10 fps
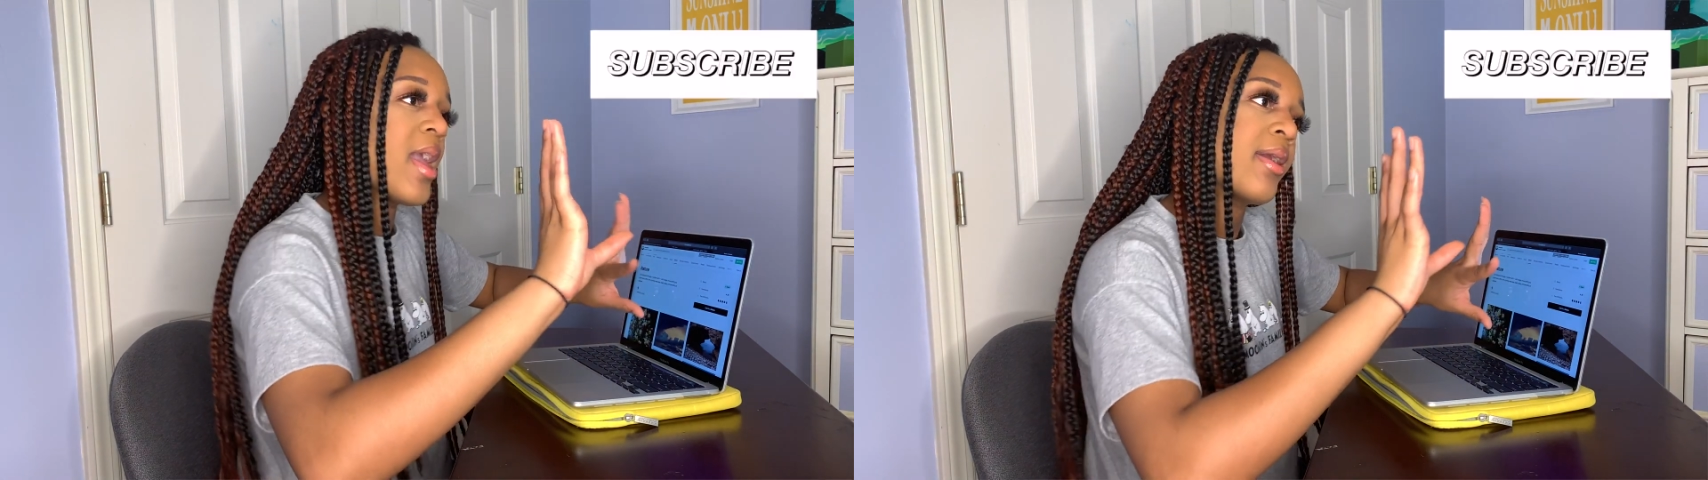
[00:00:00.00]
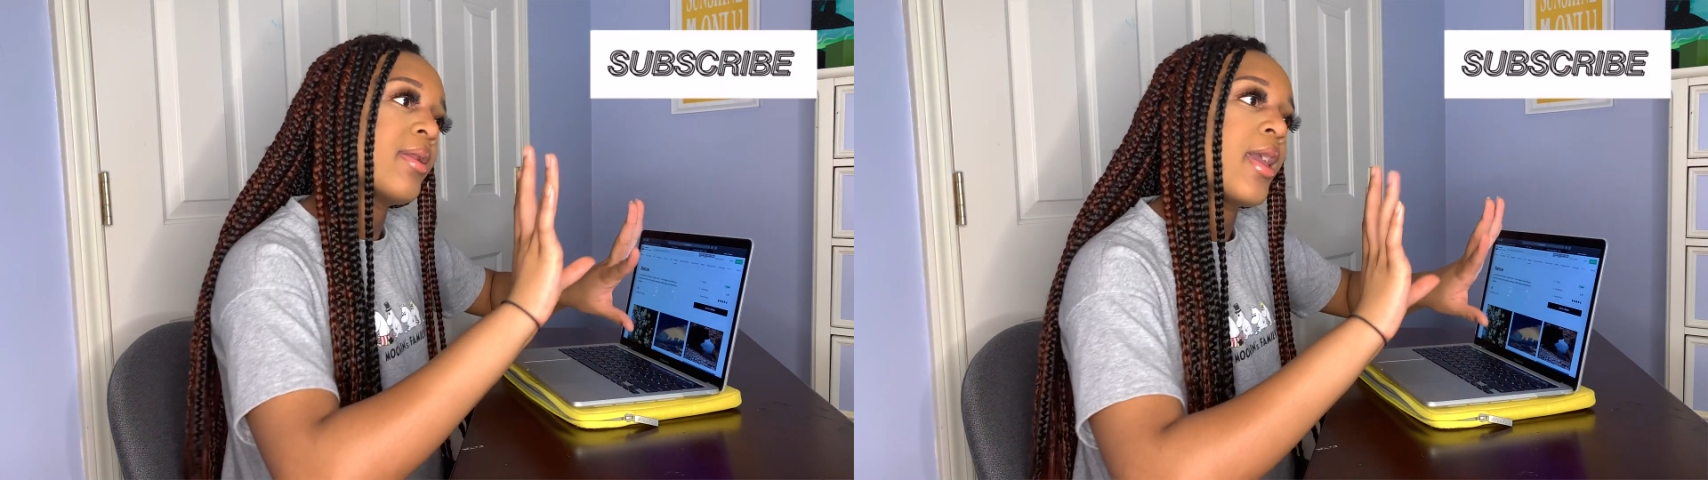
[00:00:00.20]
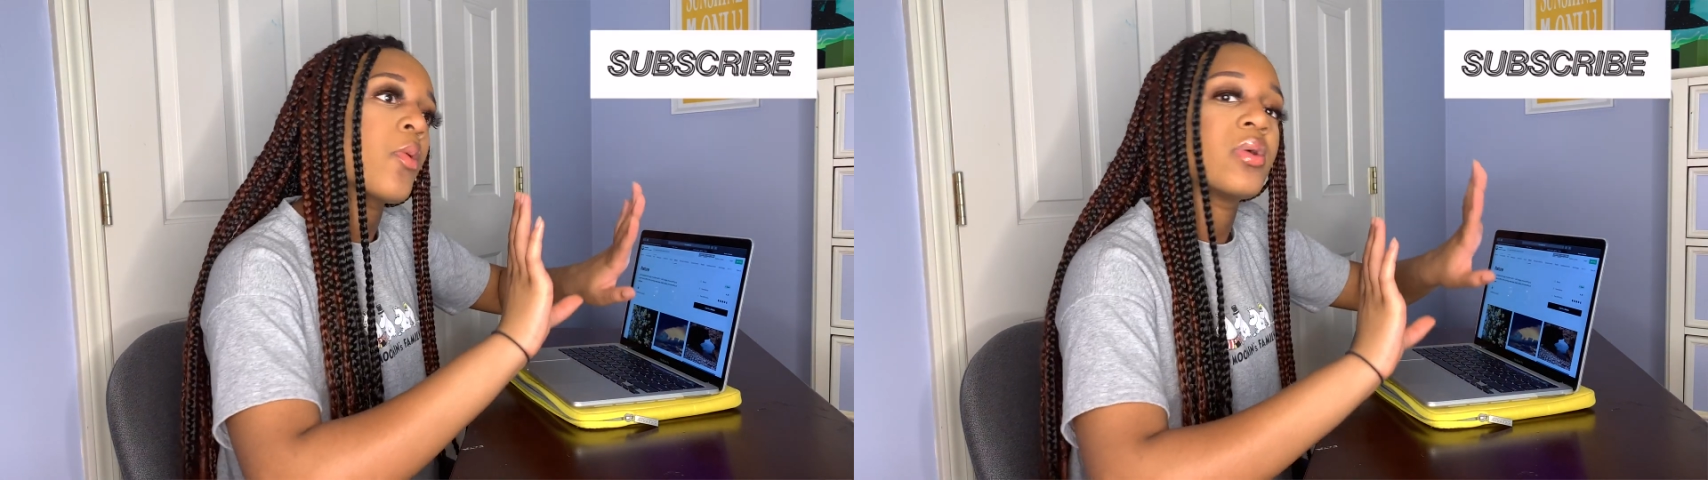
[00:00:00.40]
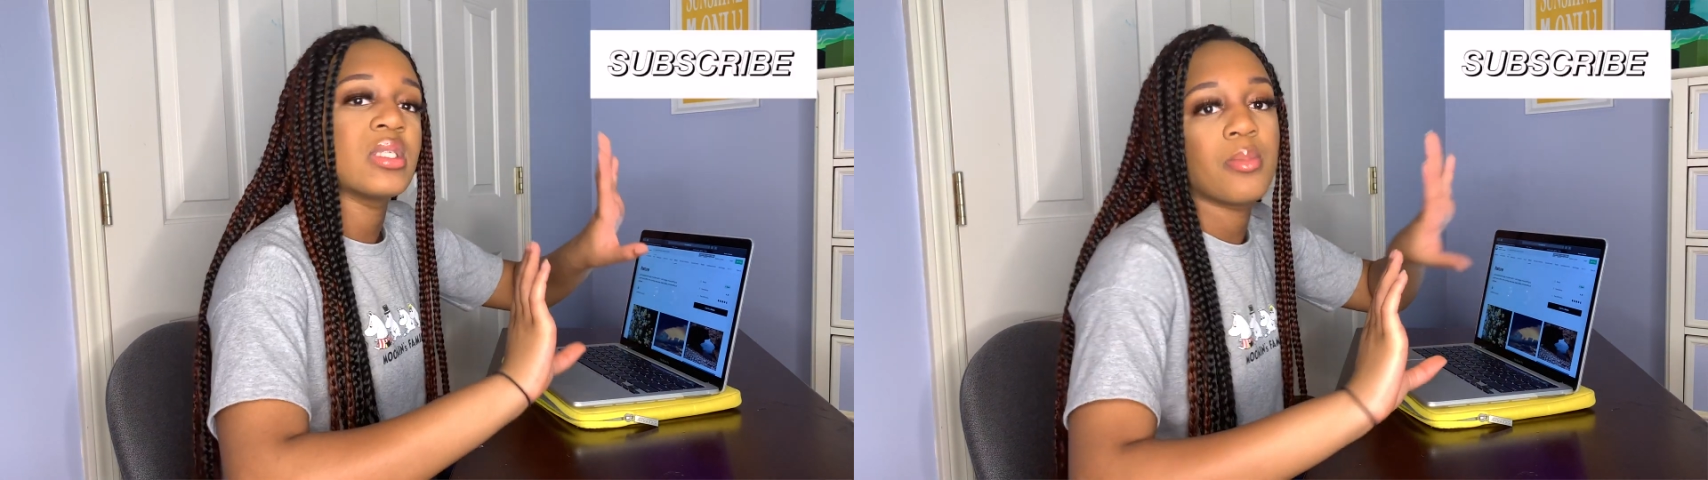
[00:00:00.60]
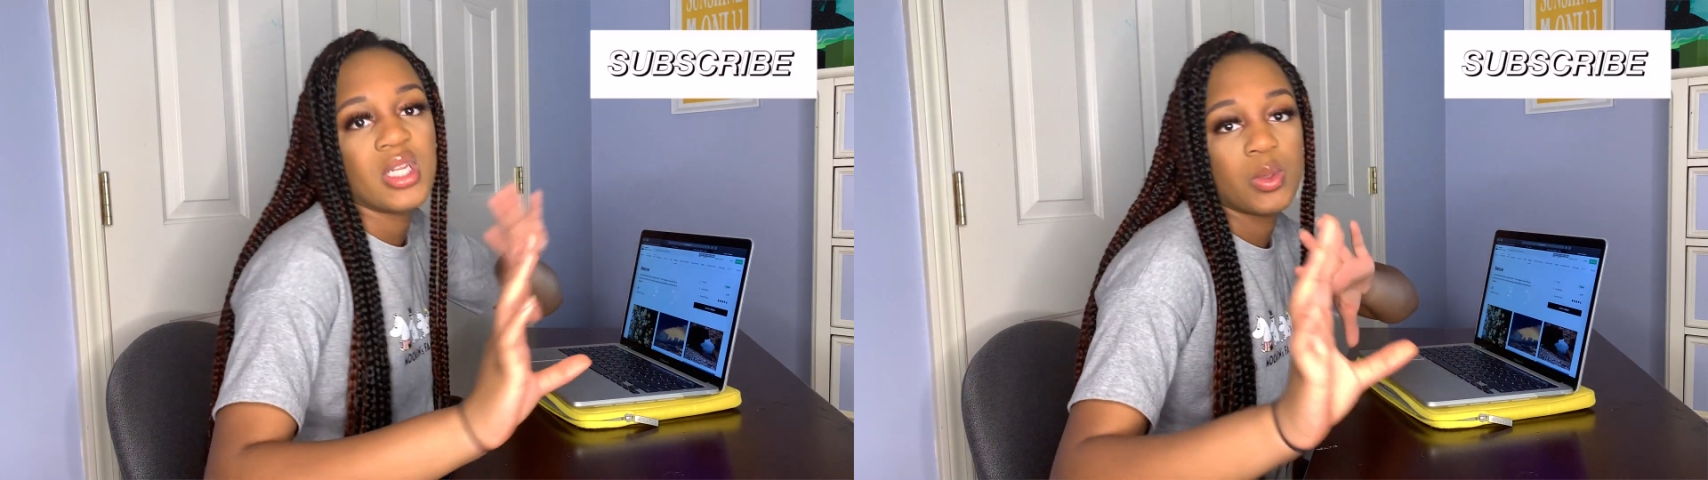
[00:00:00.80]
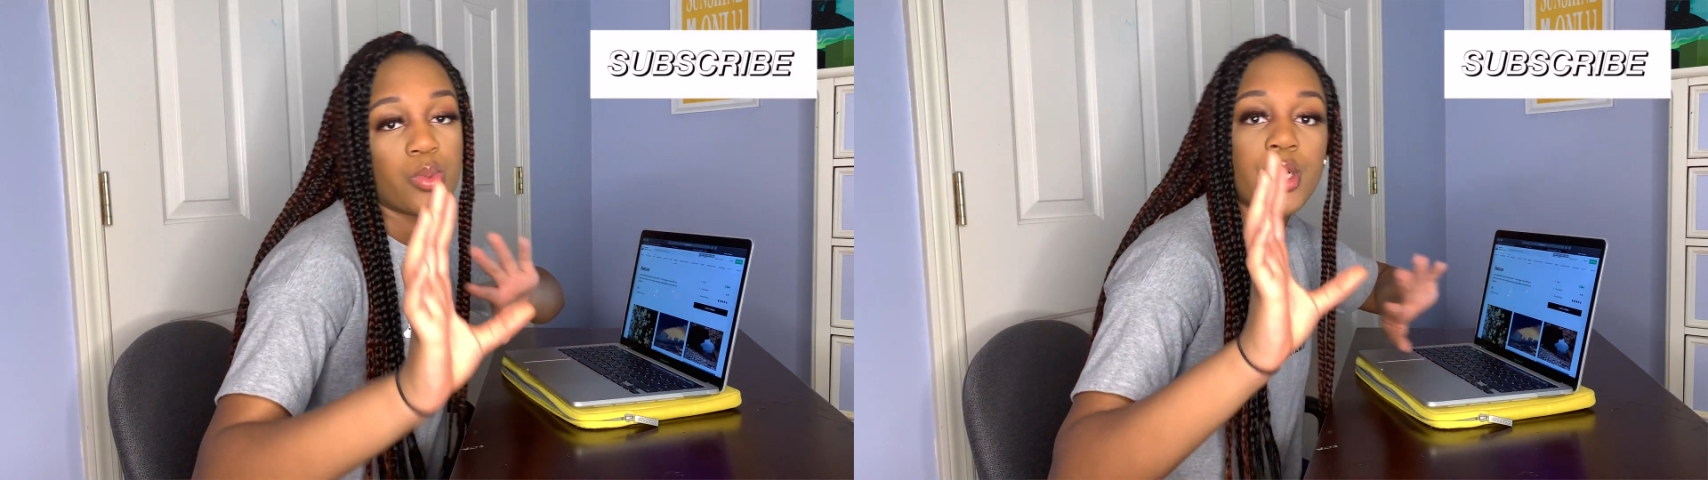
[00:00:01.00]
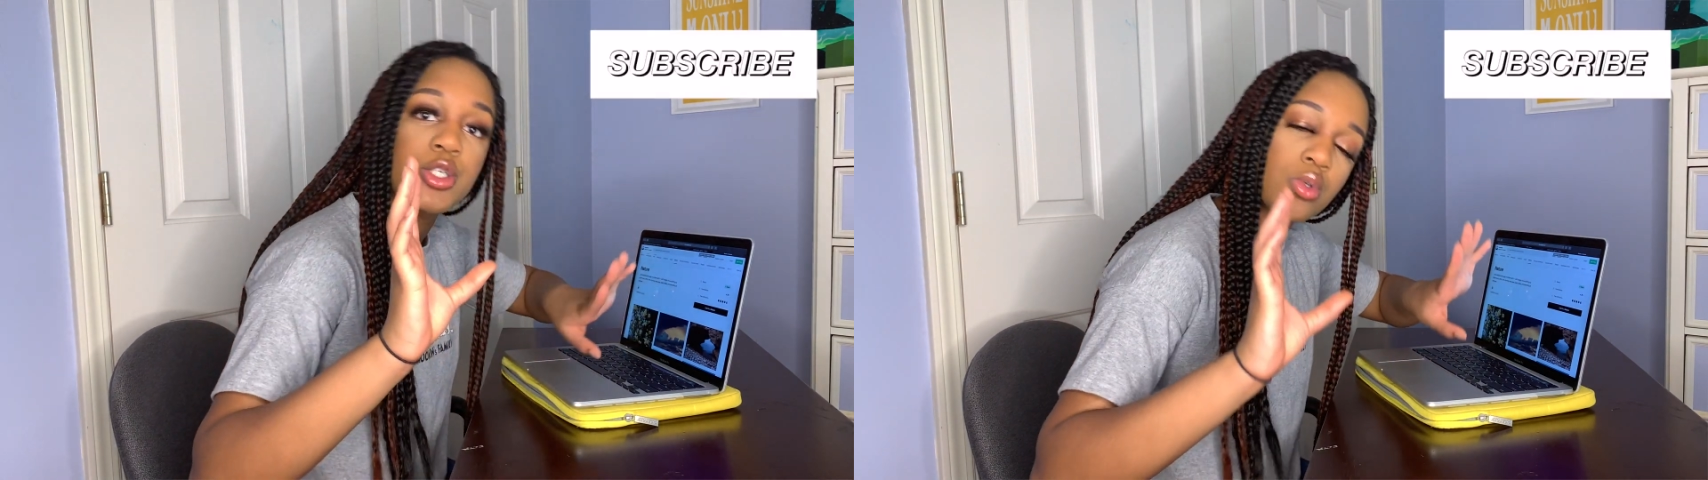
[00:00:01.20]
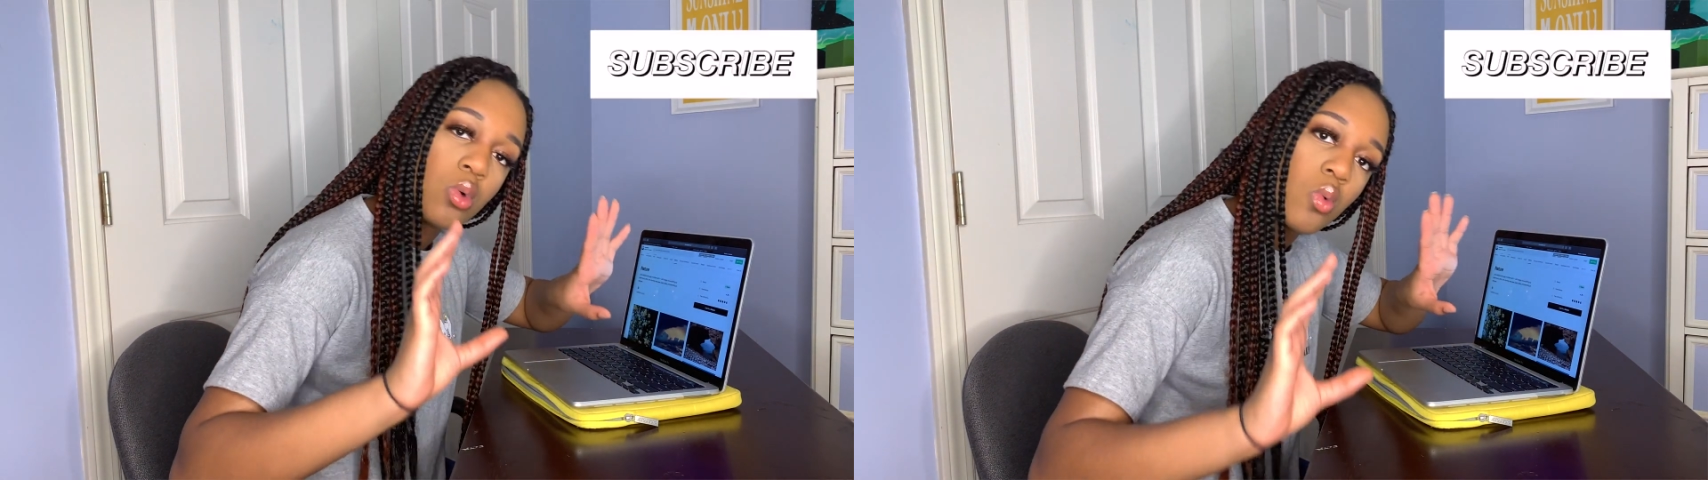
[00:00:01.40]
picnic with some
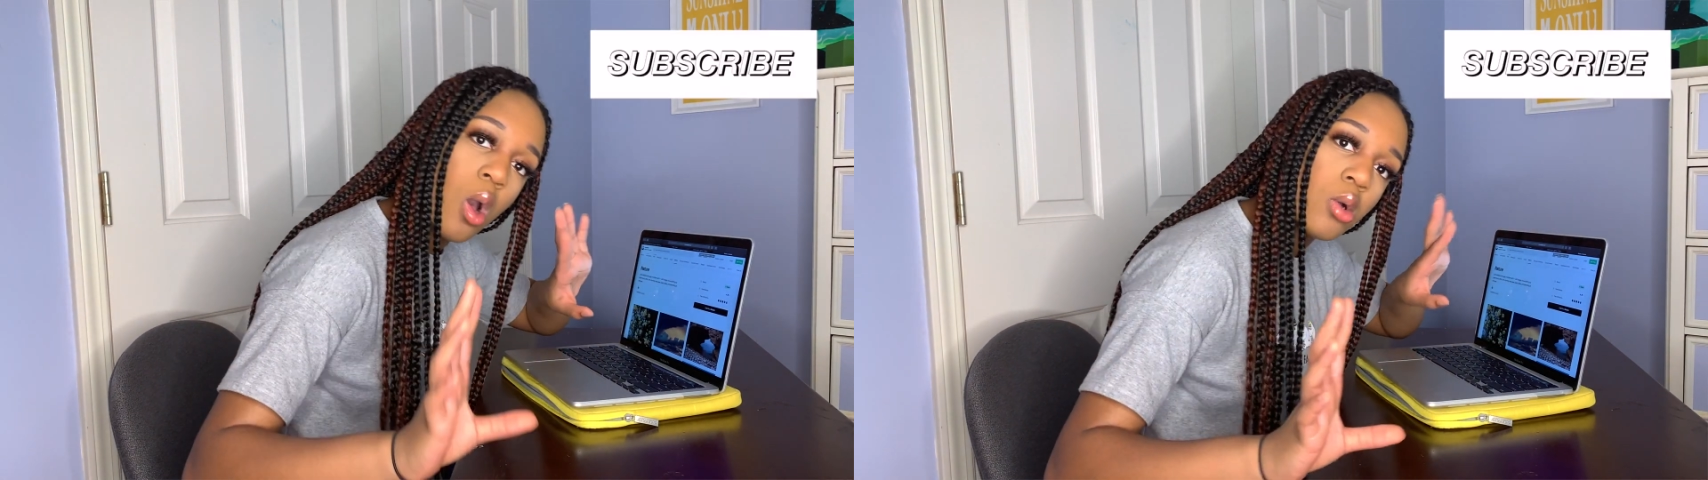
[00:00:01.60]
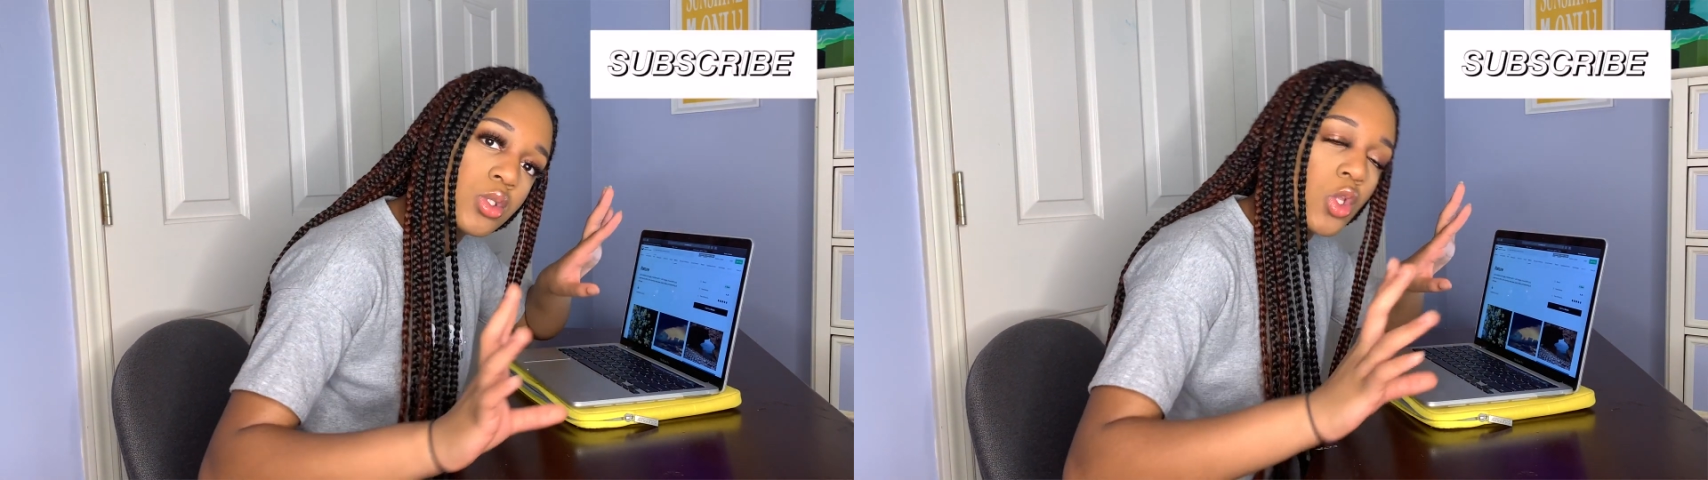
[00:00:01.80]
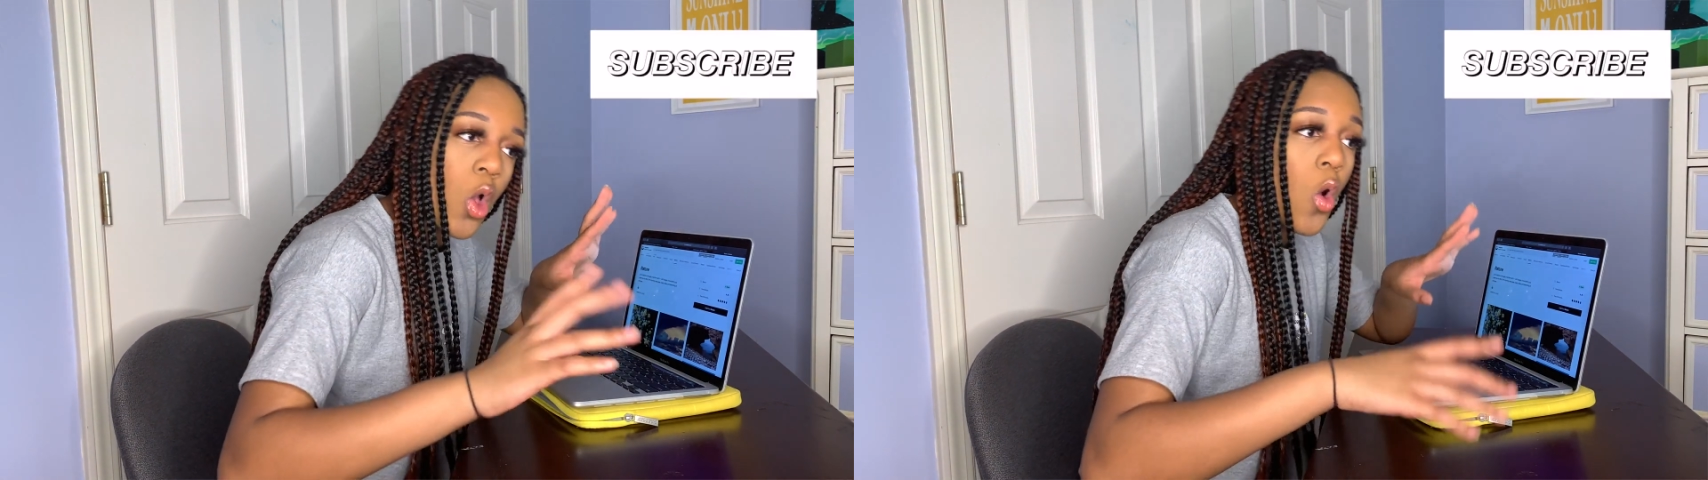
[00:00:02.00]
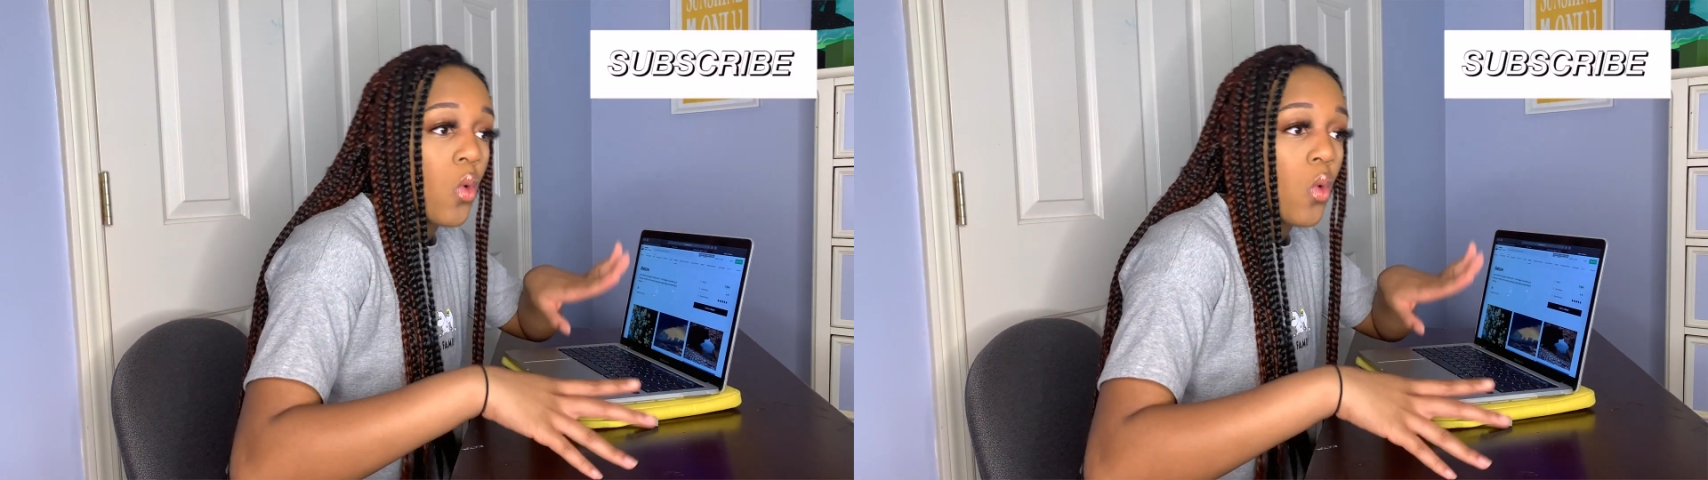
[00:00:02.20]
inspirational quotes?